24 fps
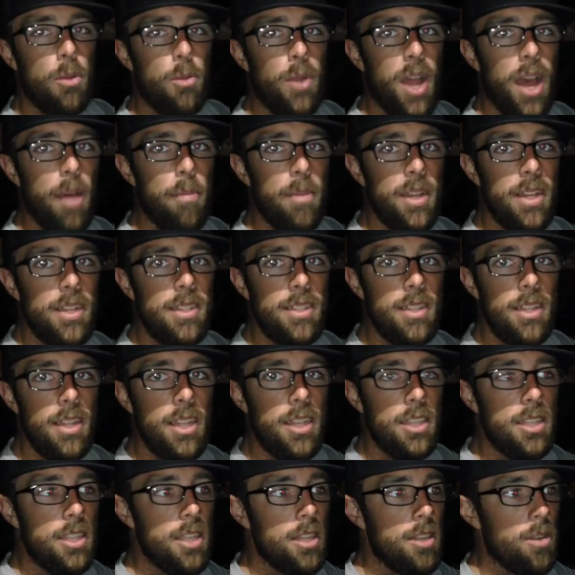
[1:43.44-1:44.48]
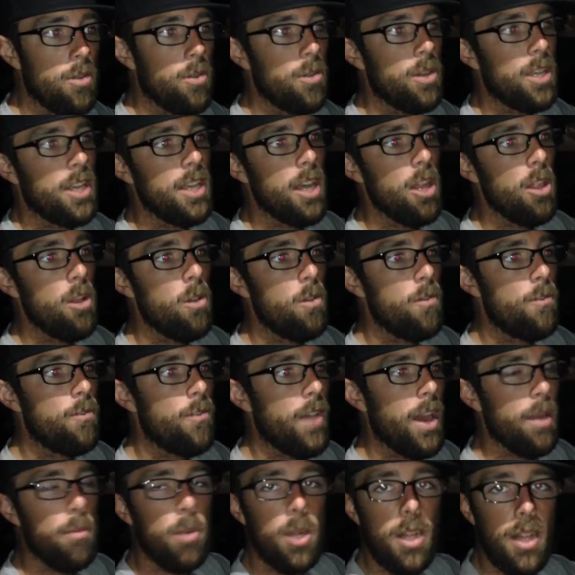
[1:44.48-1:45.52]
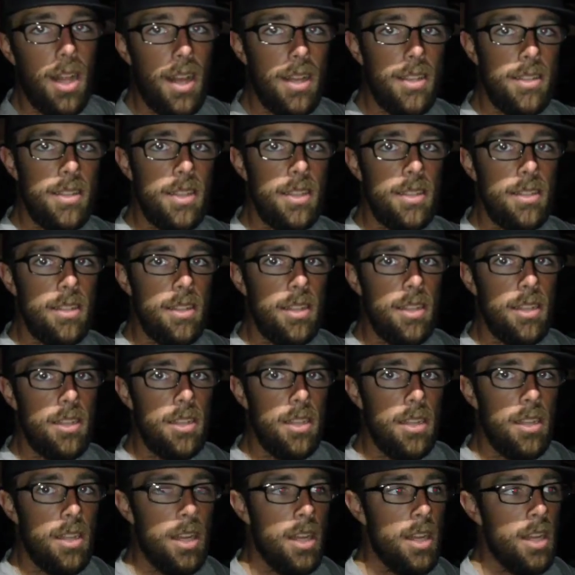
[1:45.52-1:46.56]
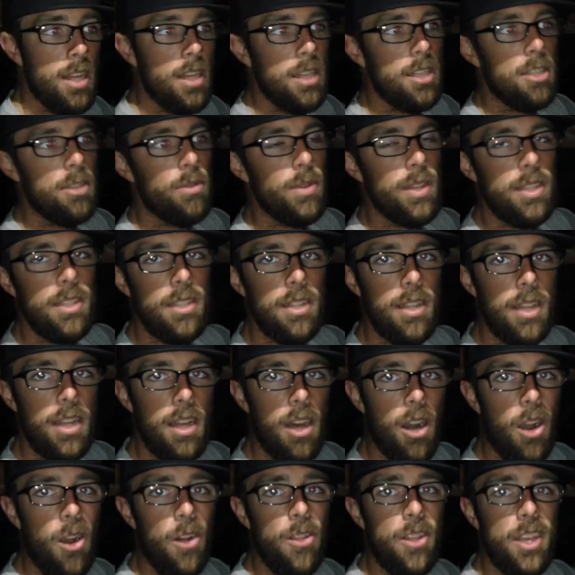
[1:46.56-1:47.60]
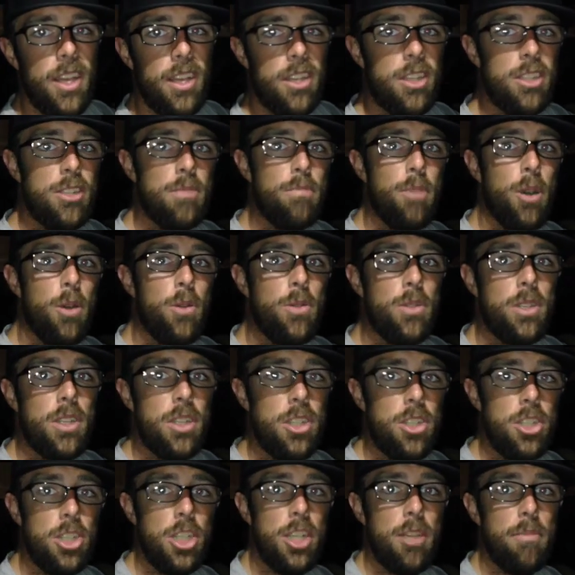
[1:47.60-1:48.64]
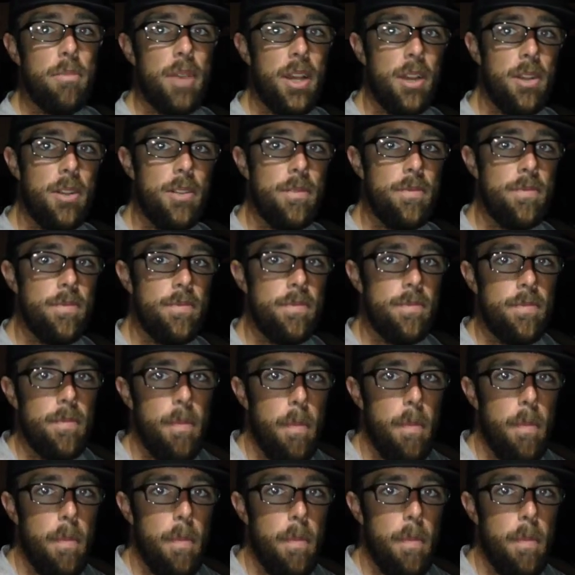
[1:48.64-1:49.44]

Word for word: cut wrap insulation or yellow fiberglass insulation to insulate all the exposed sheet metal.